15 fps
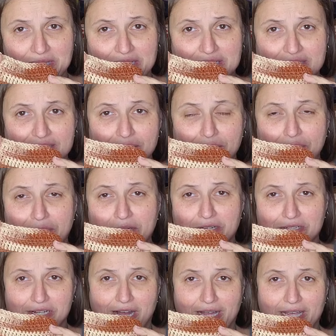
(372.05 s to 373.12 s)
this or
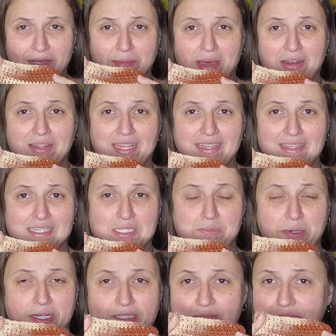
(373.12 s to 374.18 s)
talking about it like this,
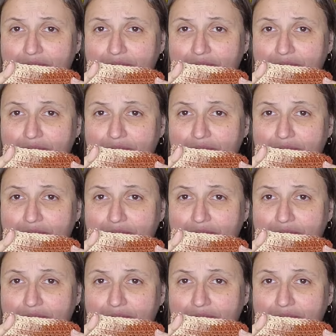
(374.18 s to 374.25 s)
but